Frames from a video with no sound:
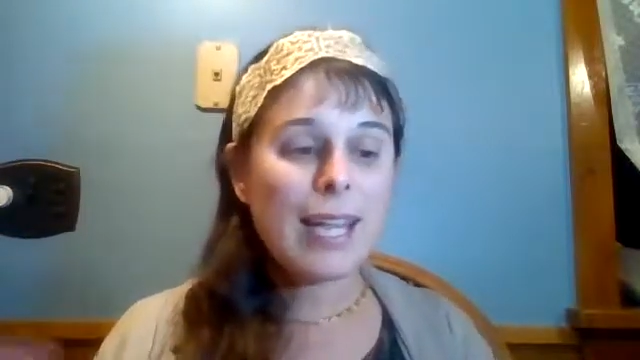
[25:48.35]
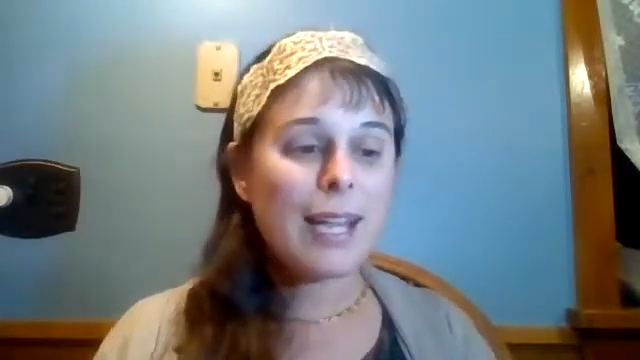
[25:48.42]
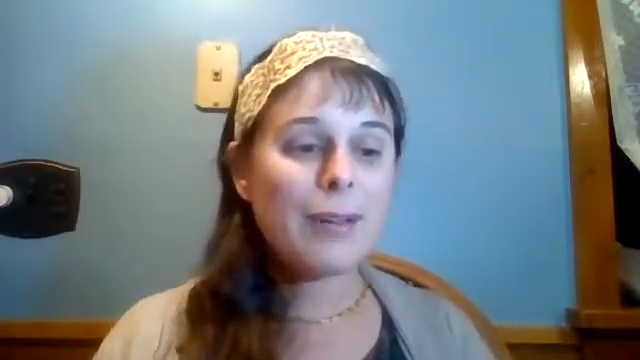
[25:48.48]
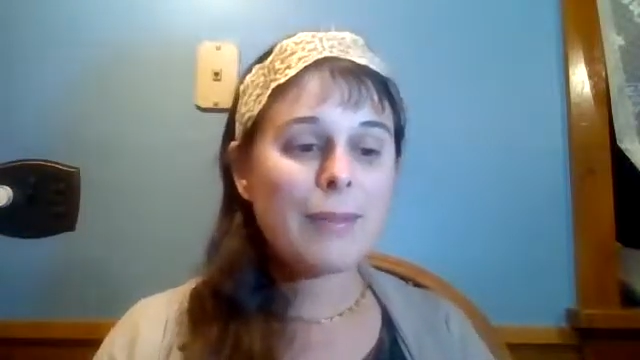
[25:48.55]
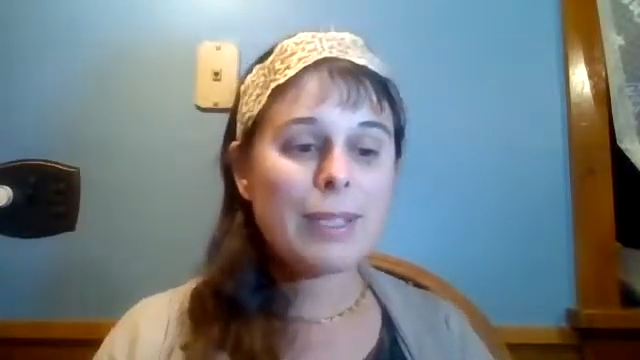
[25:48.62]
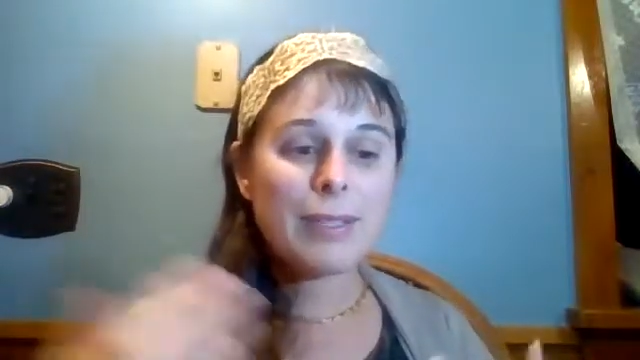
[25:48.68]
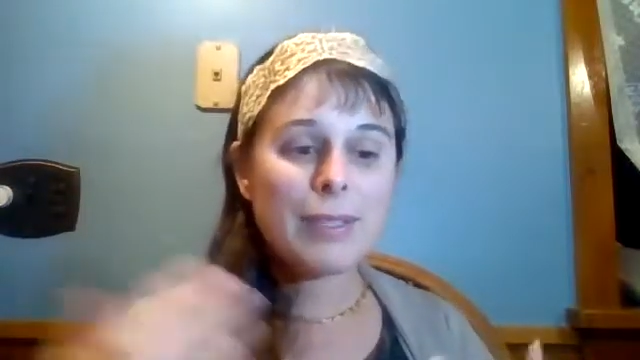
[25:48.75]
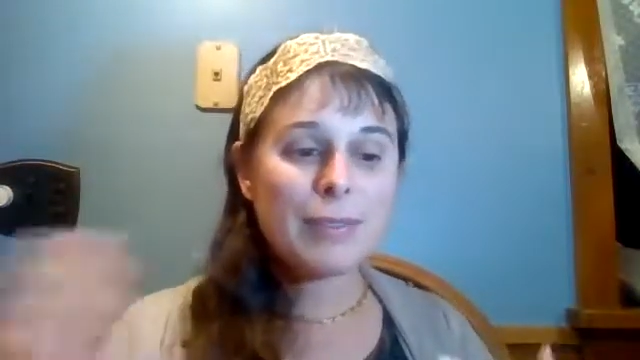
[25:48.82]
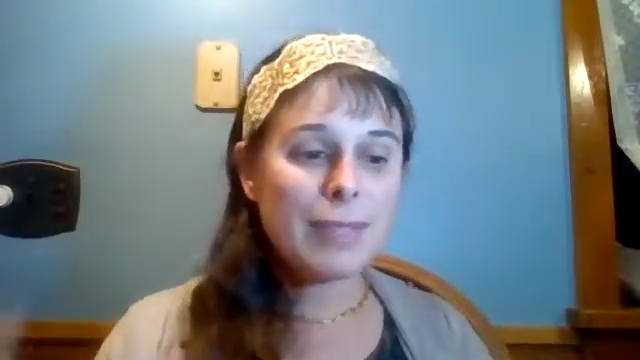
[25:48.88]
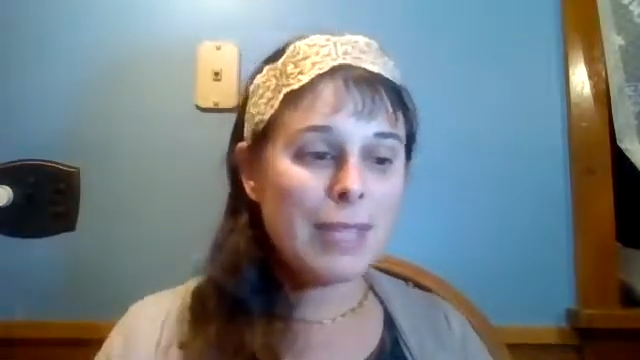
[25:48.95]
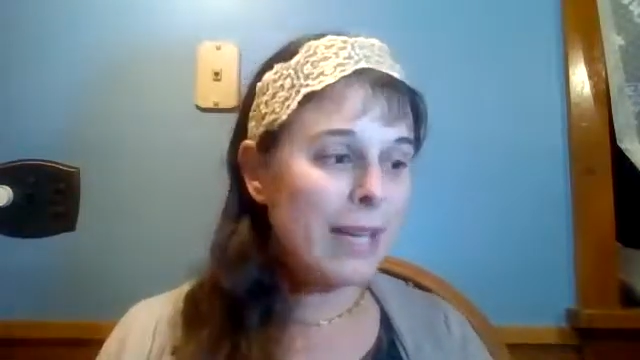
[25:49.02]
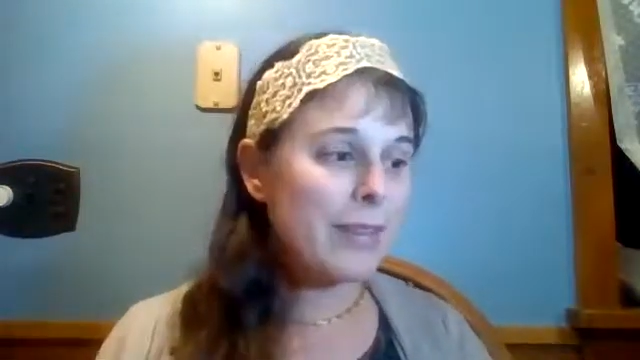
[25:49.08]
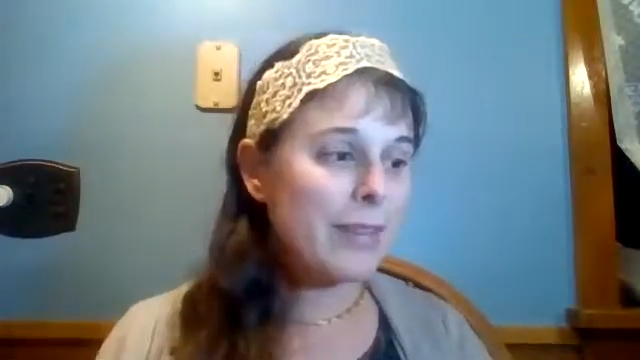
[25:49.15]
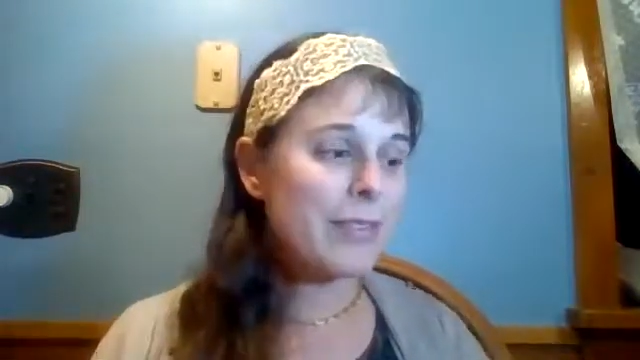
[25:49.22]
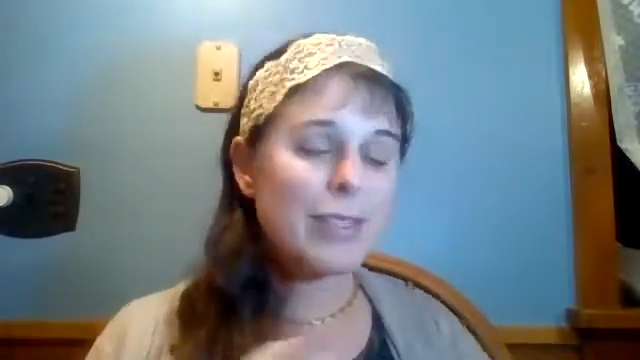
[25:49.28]
And when you
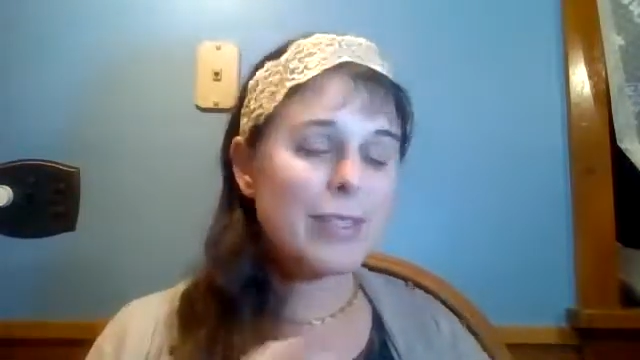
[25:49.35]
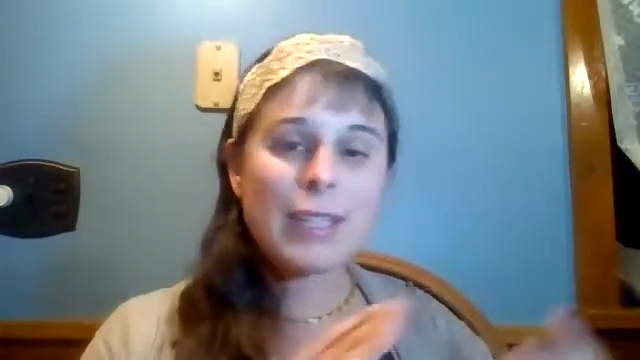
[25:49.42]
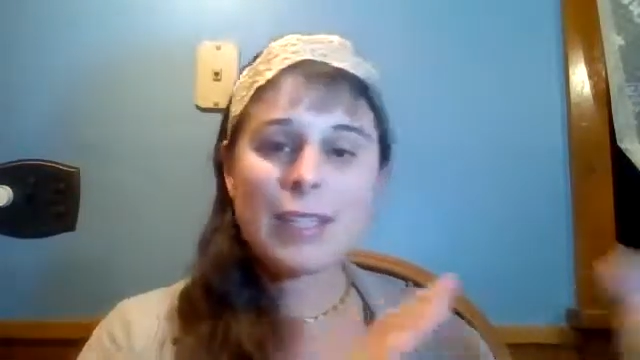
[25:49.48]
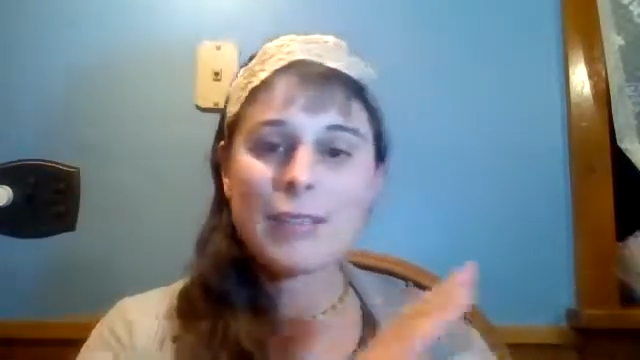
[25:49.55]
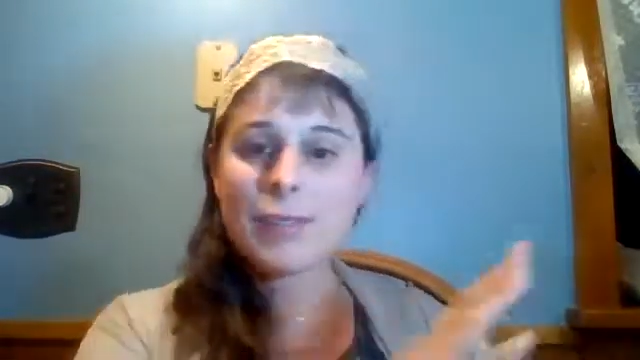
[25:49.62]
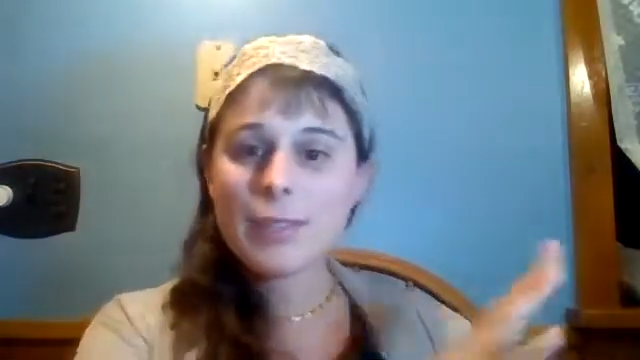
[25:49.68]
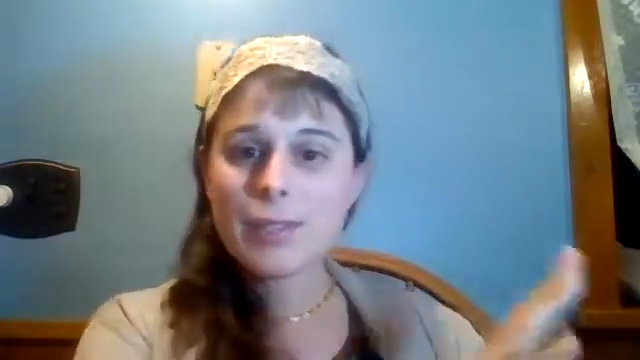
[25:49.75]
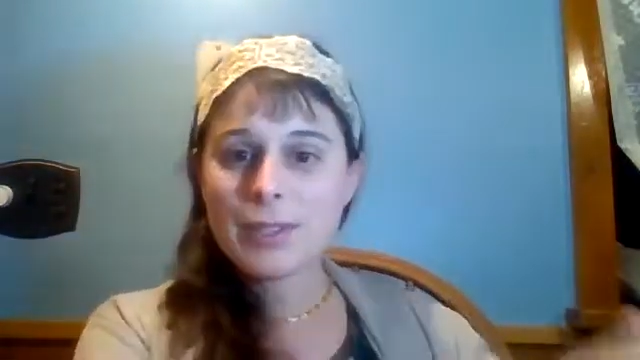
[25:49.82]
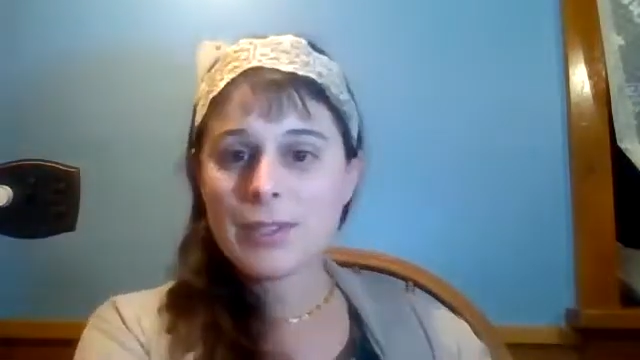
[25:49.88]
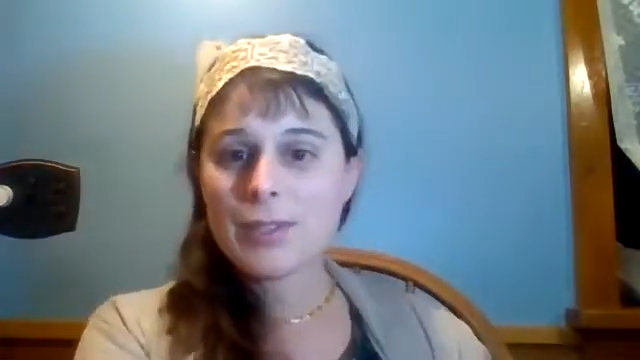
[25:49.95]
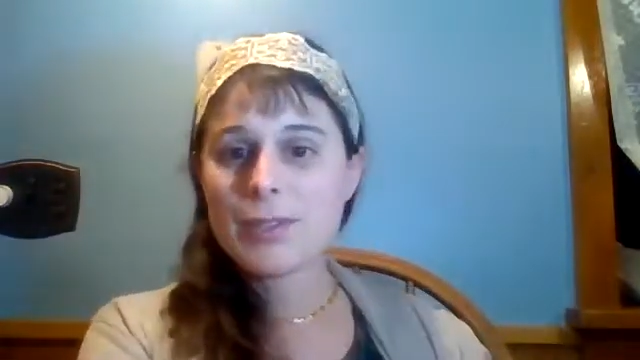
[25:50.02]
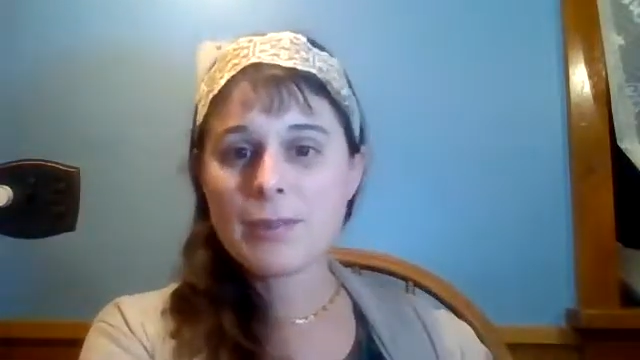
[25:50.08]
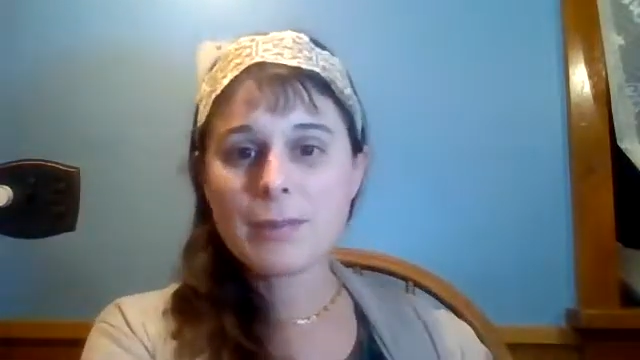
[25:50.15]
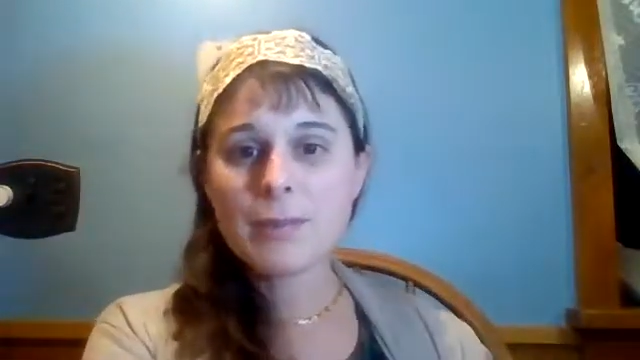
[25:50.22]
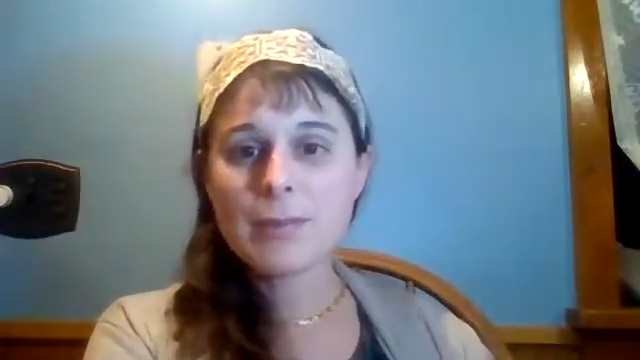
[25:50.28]
left all your
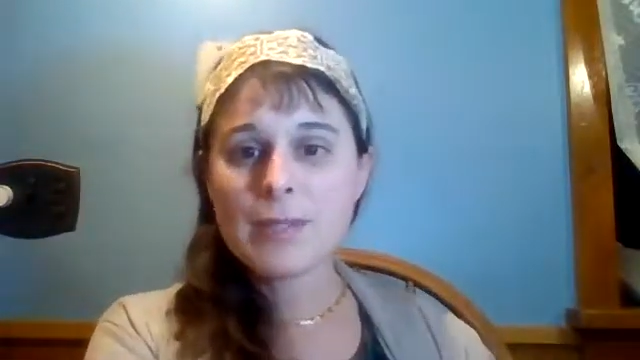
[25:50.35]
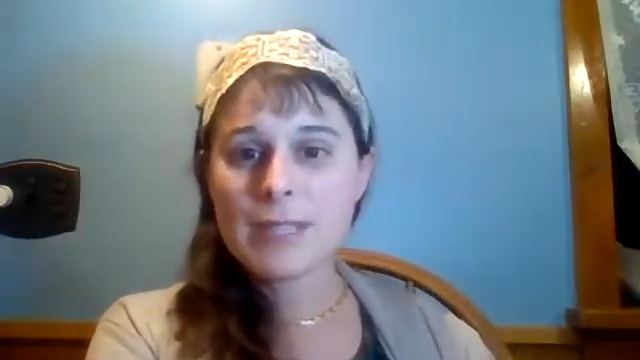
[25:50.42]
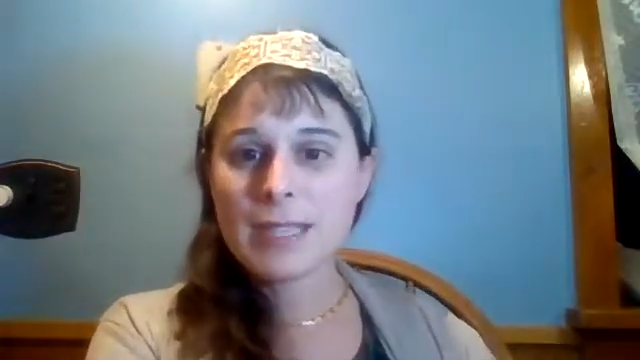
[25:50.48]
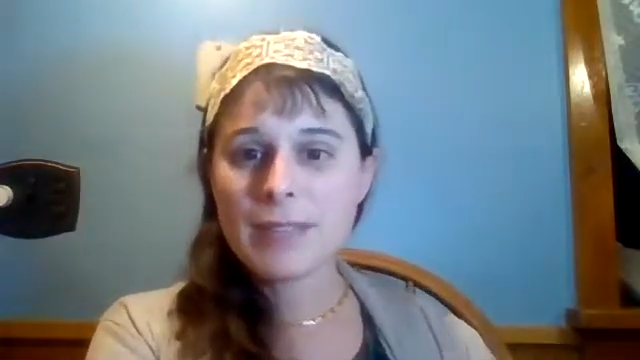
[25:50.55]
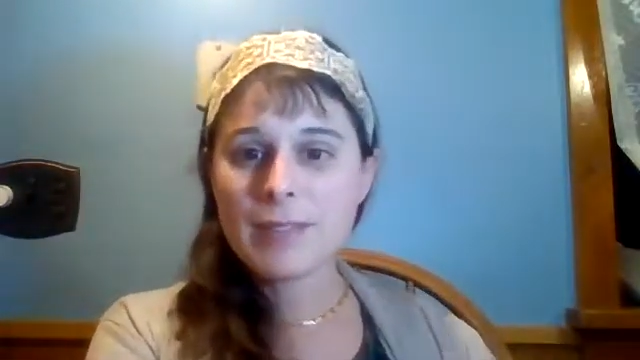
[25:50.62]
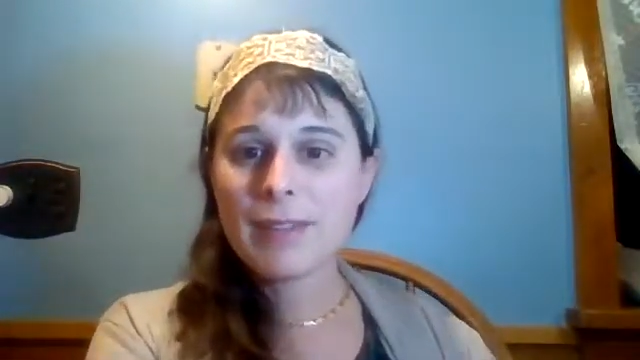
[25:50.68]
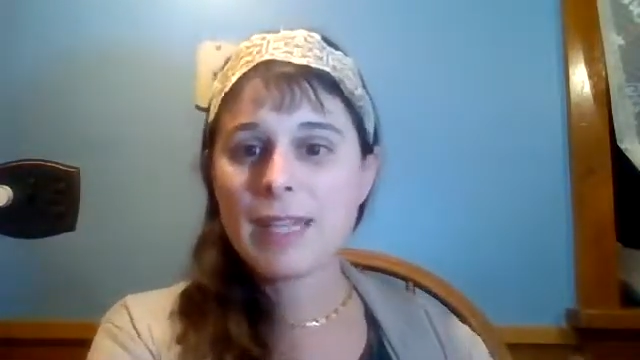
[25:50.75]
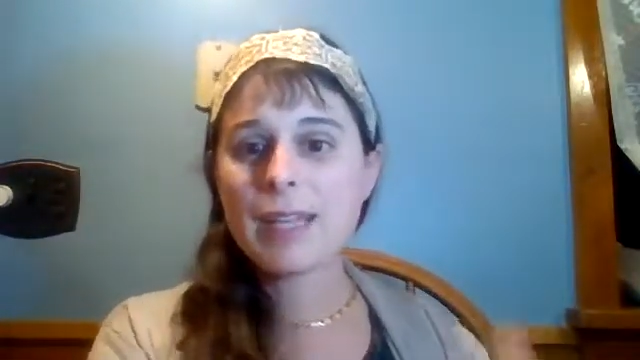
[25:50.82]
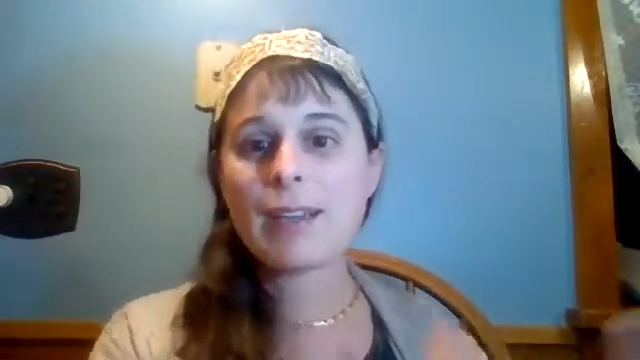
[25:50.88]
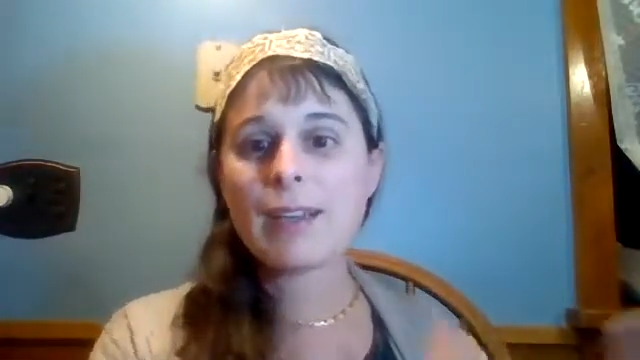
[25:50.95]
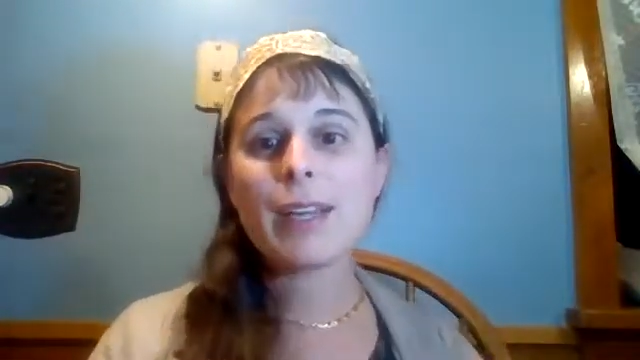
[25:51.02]
school stuff there,